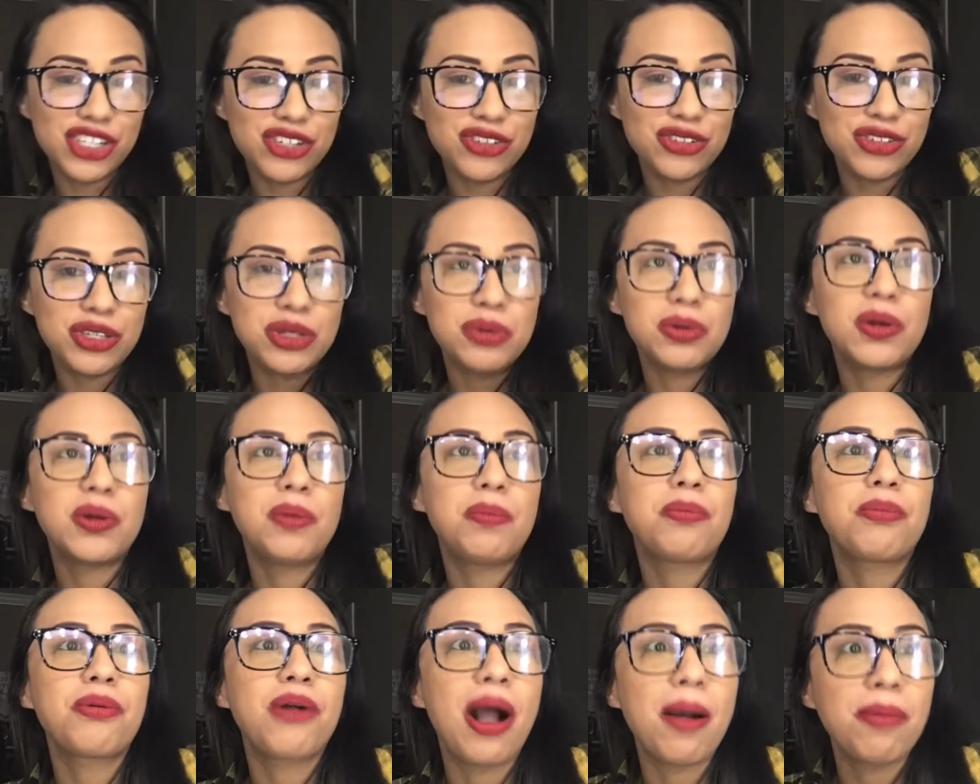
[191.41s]
You will
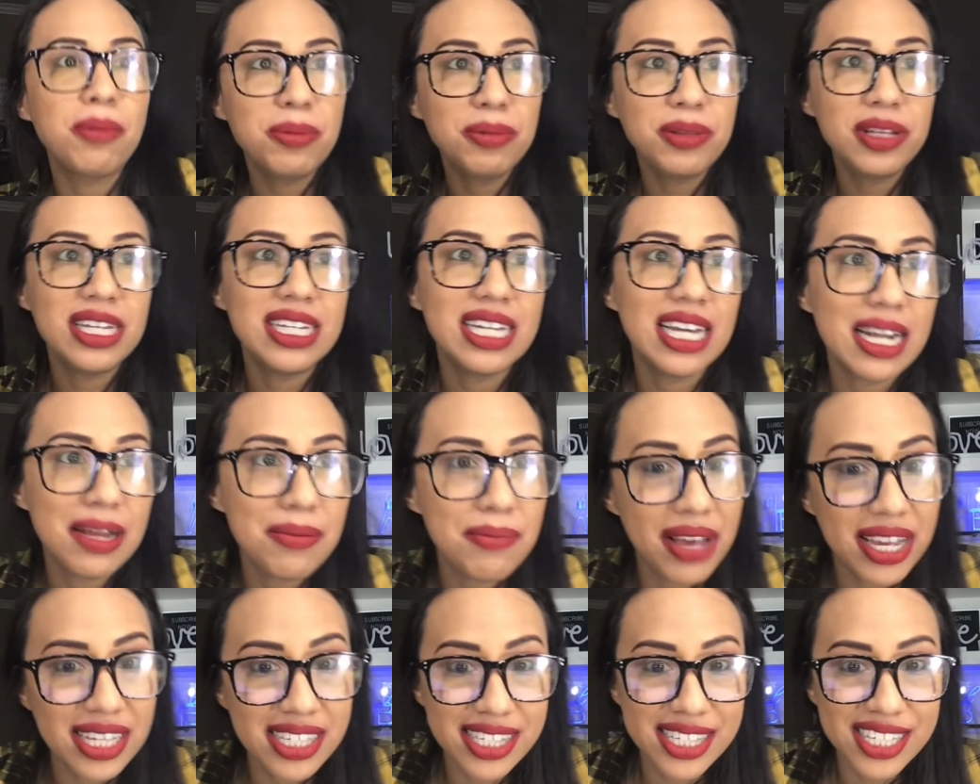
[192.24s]
probably get a
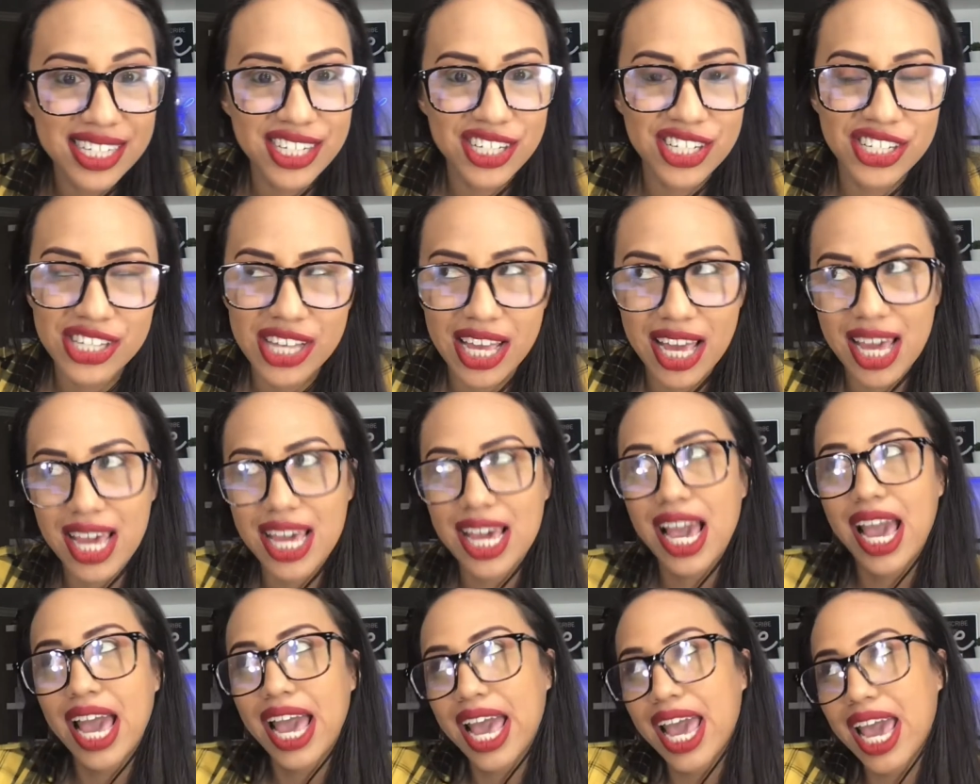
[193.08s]
message saying,
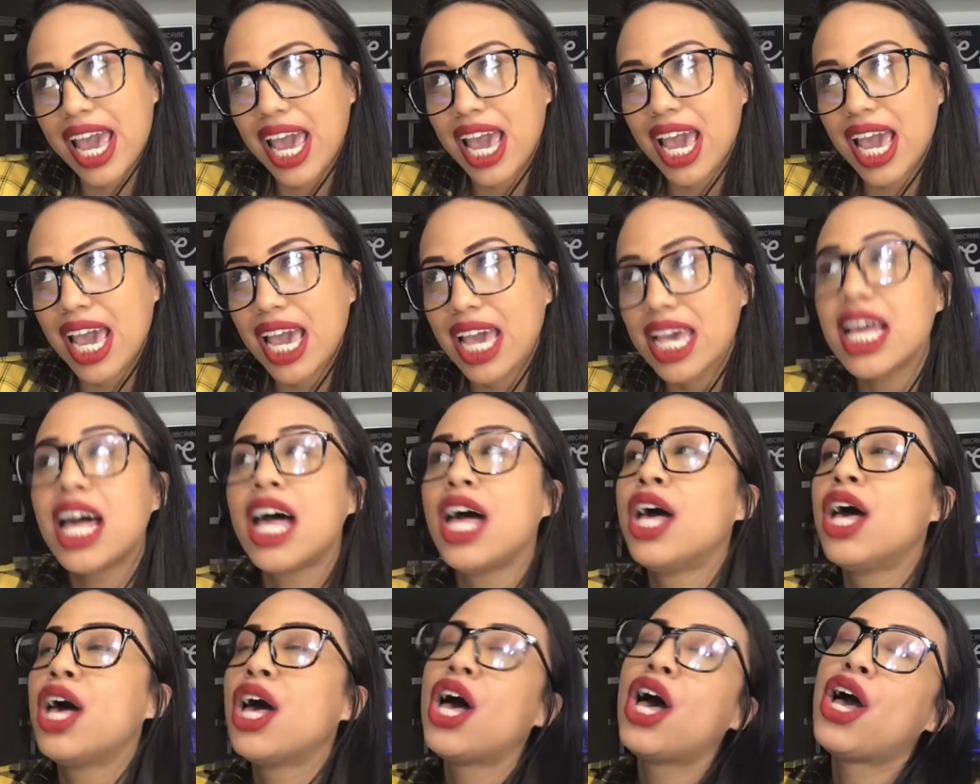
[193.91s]
hey,
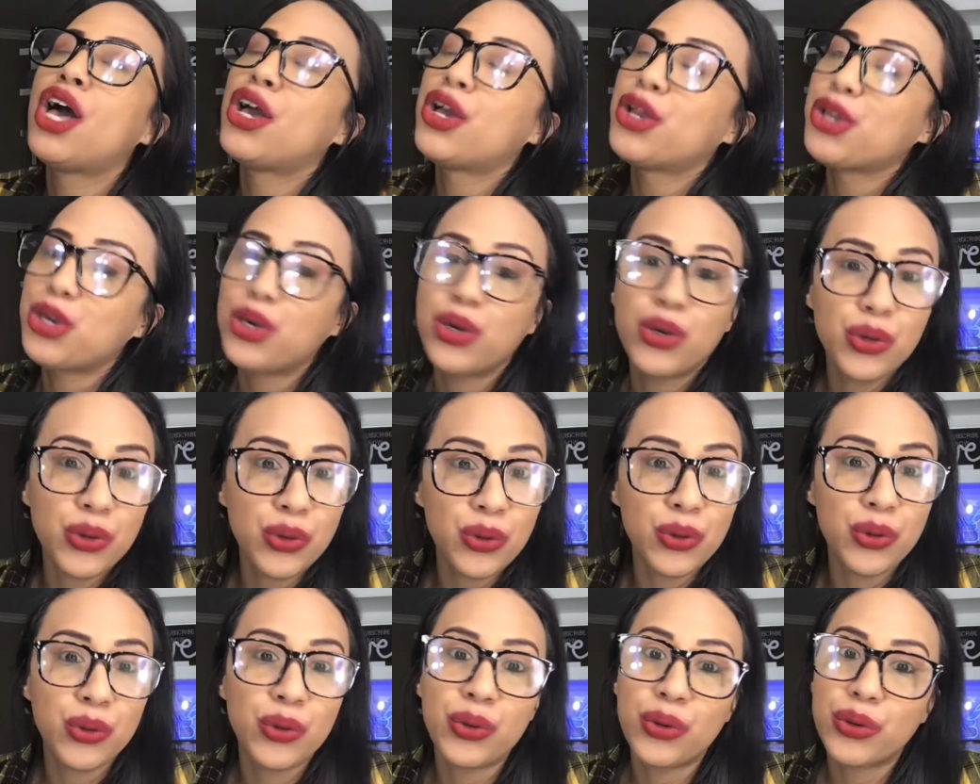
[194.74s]

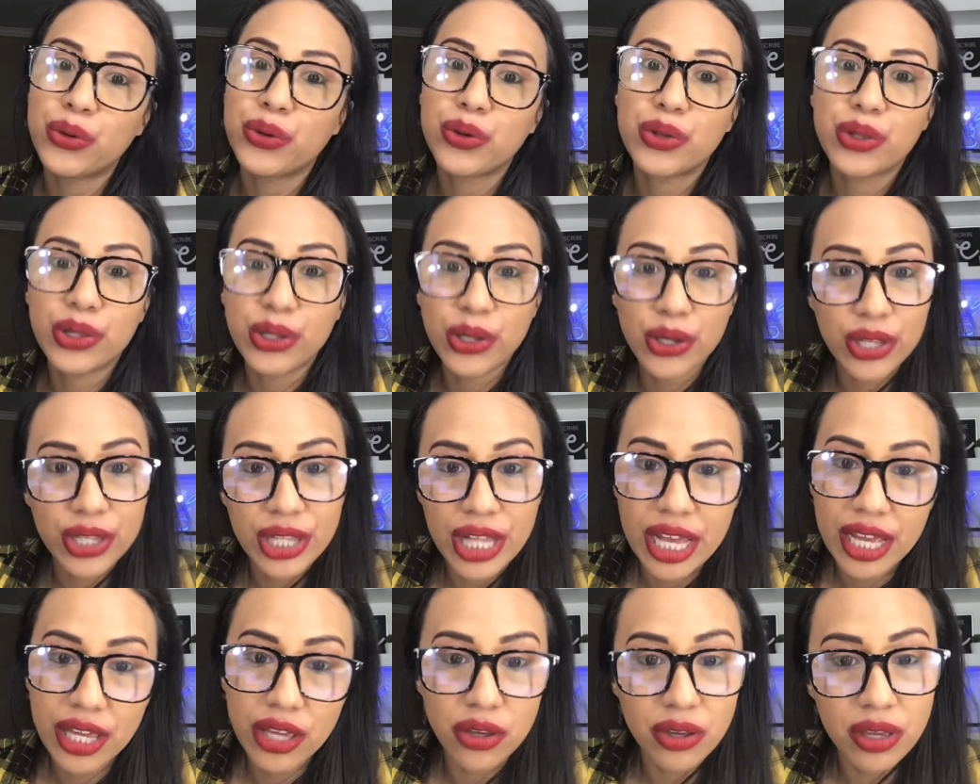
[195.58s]
you look
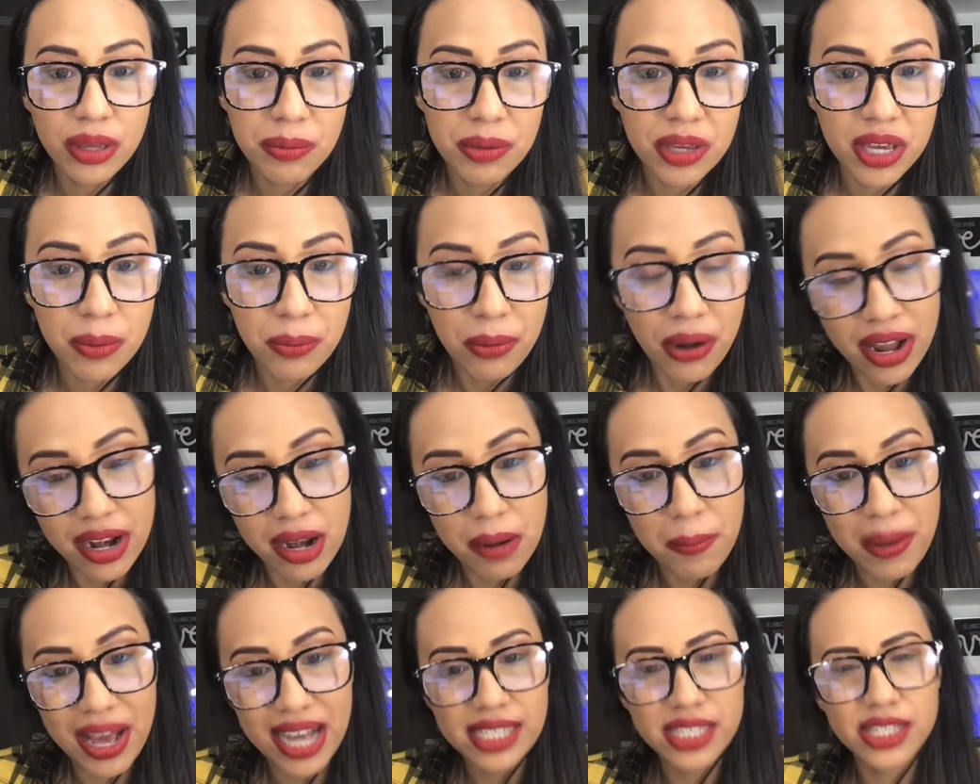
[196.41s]
like you could be a brand
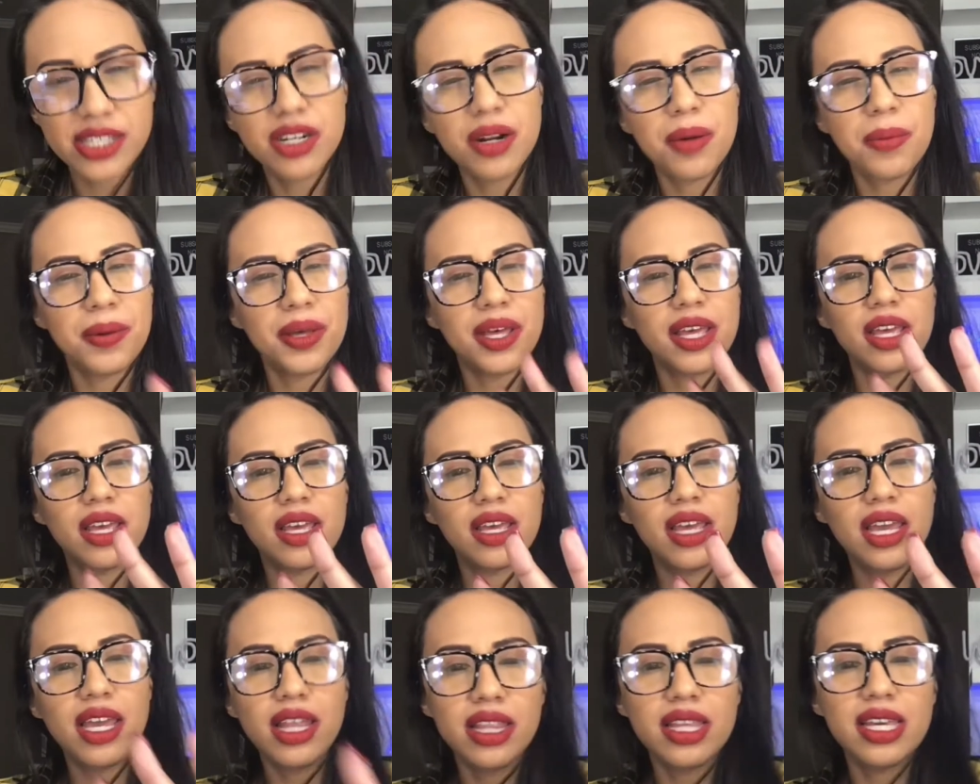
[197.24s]
ambassador, but
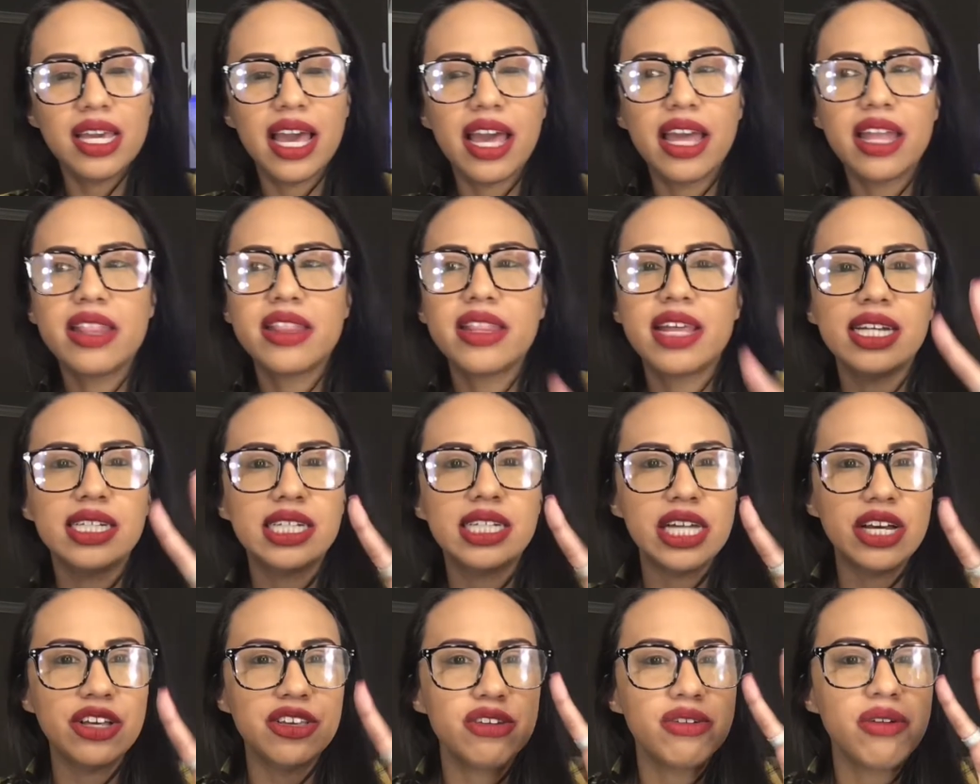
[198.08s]
in the end, they
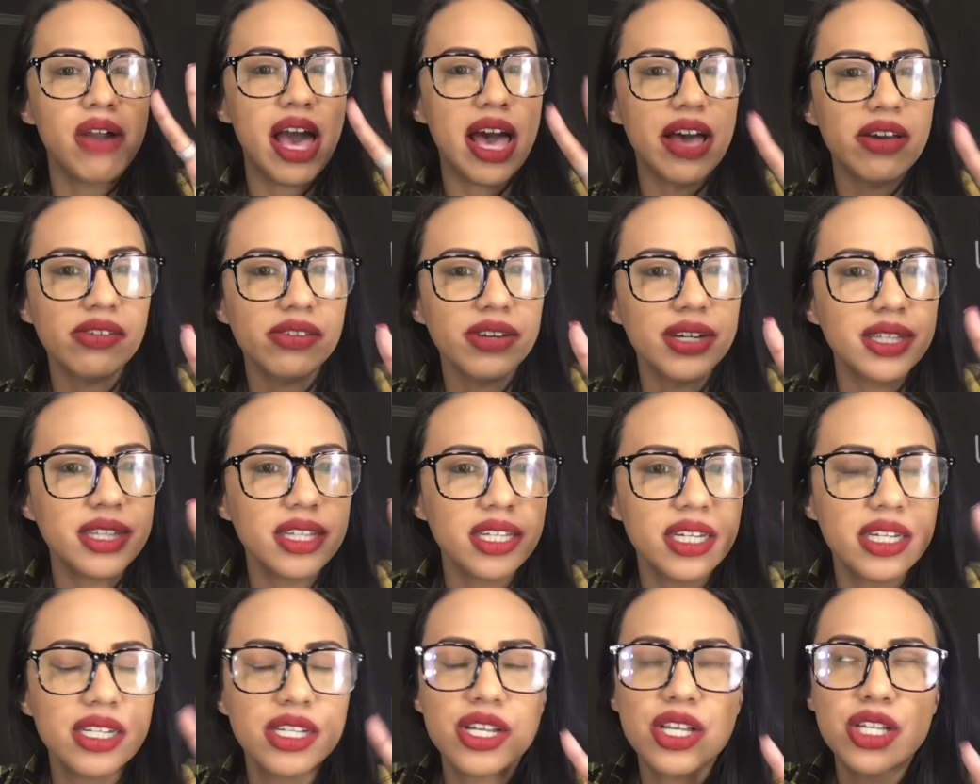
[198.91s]
tell you everything
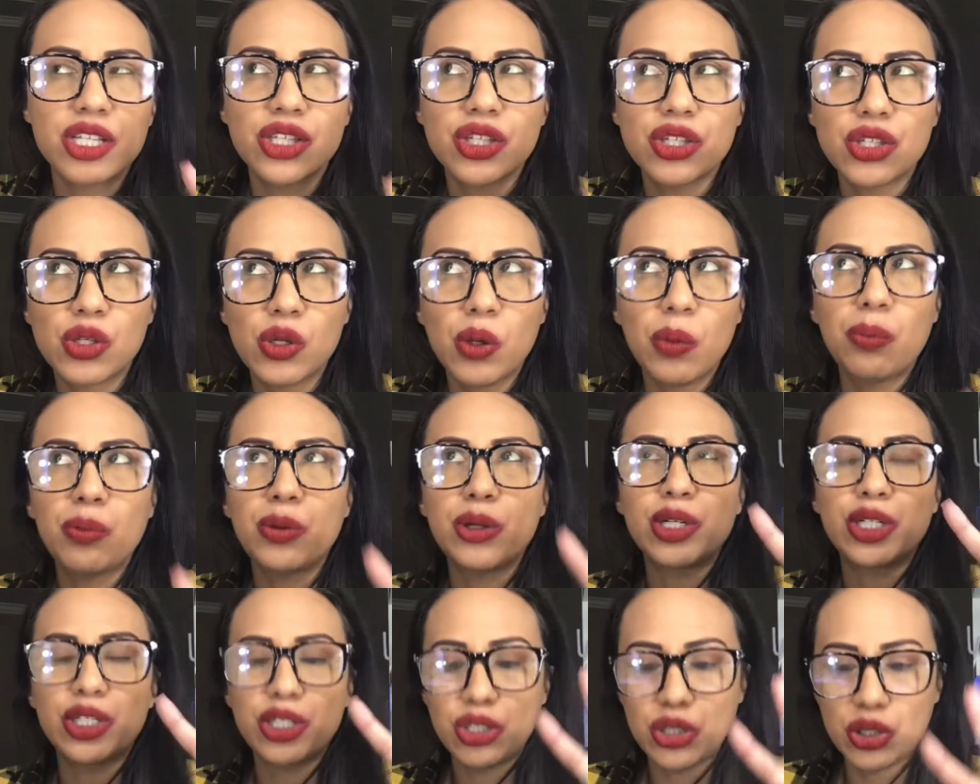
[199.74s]
is super,
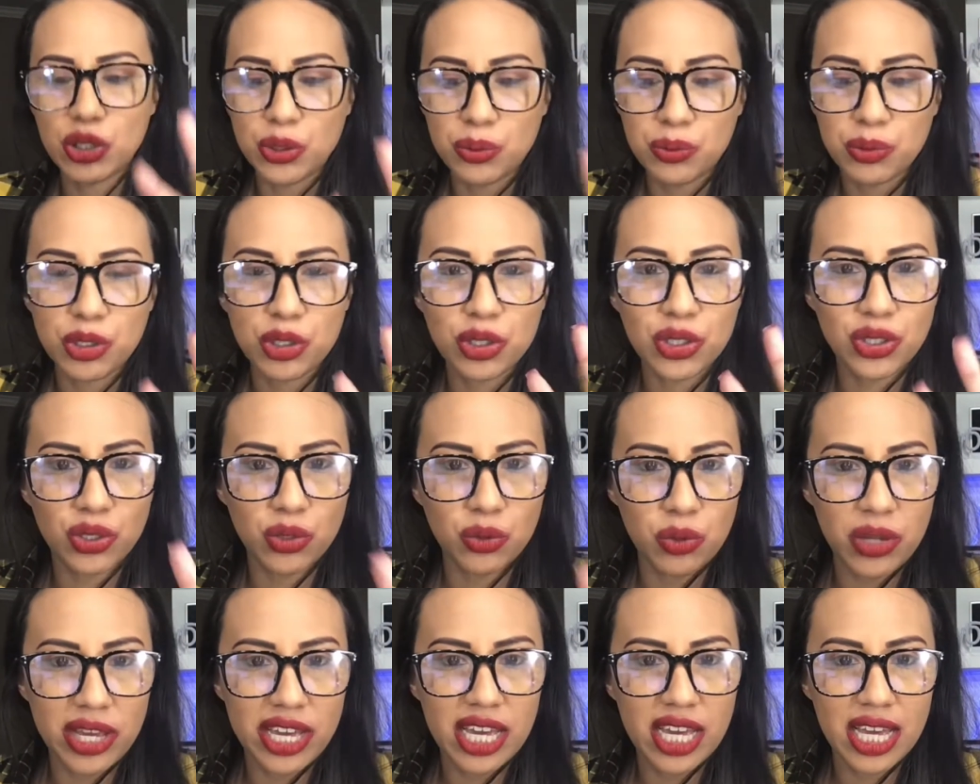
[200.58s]
super
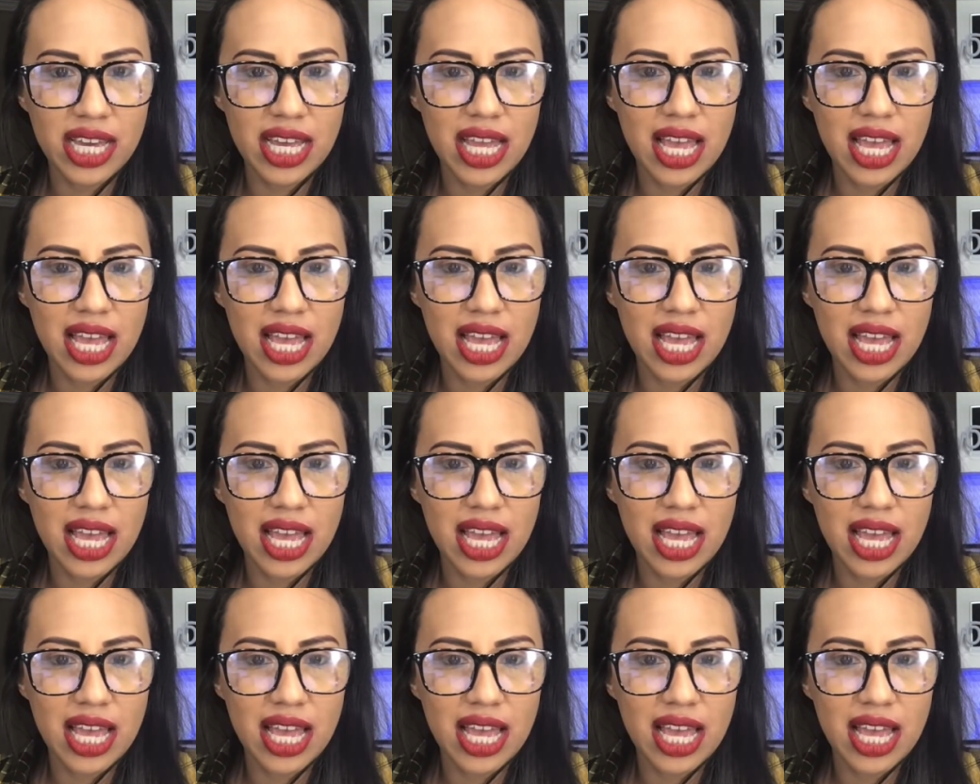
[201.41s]
sweet.